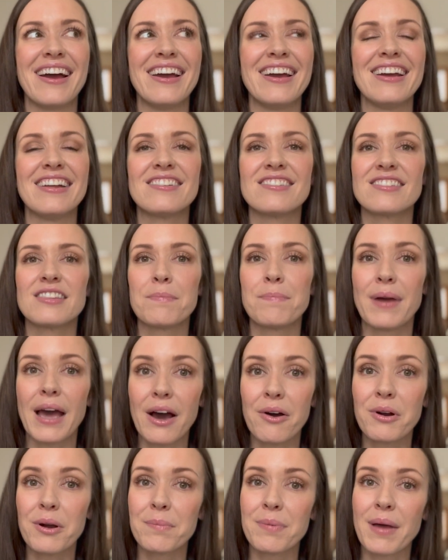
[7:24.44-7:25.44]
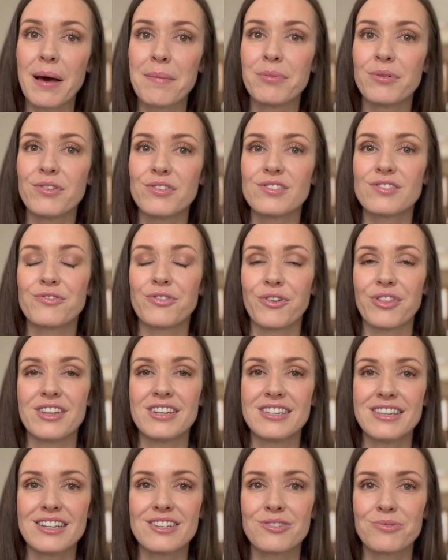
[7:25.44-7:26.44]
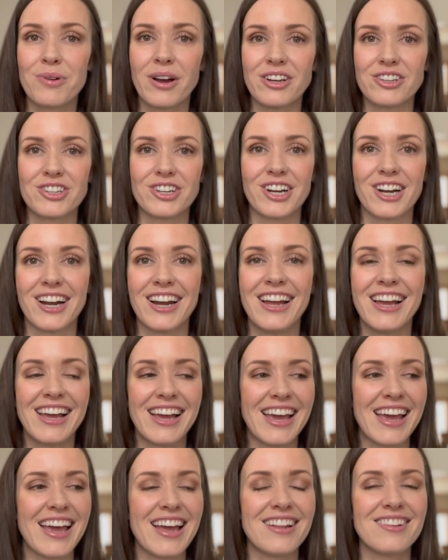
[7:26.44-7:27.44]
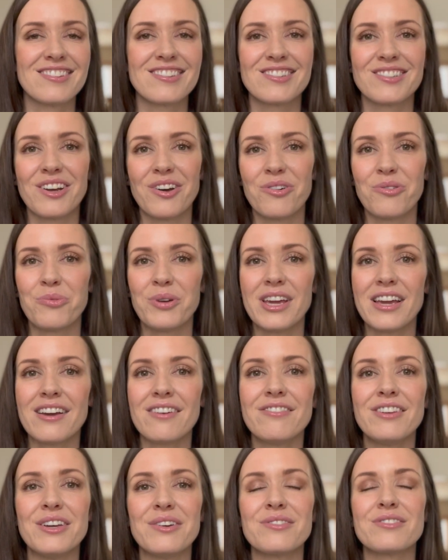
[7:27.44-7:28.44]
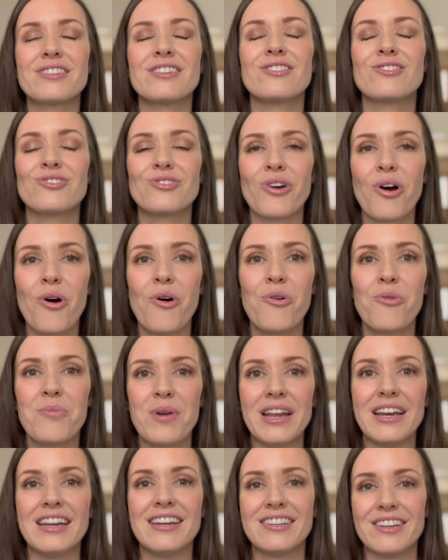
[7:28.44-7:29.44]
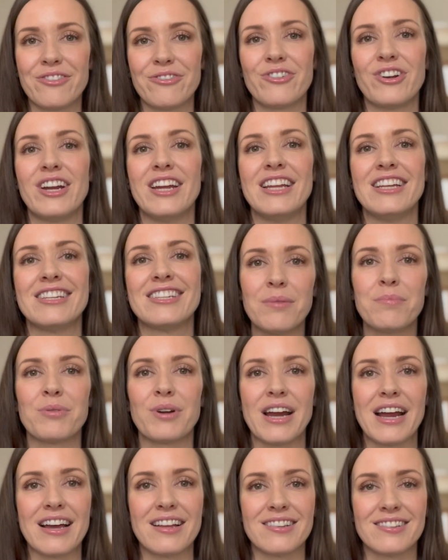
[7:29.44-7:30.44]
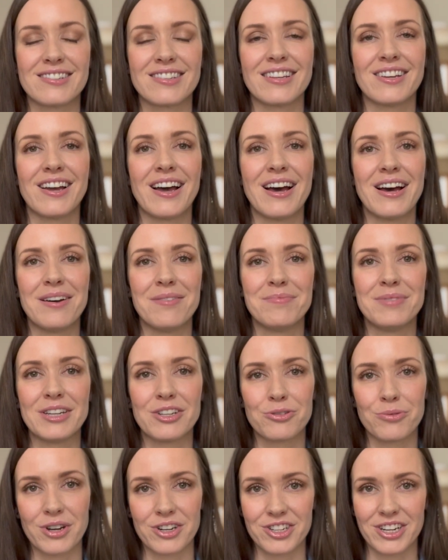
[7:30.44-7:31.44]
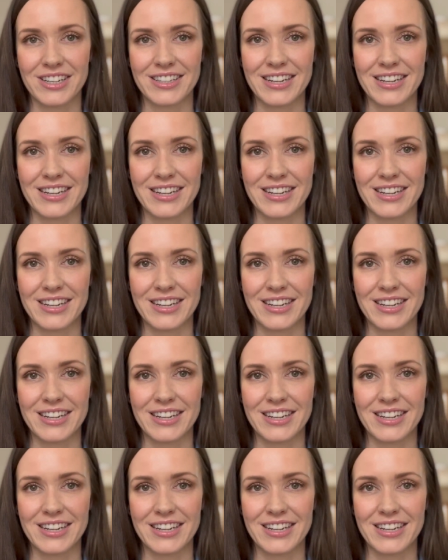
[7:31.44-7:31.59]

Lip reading: It's the Power Pebbles for the dishwasher. And so we have used so many different brands of dishwashing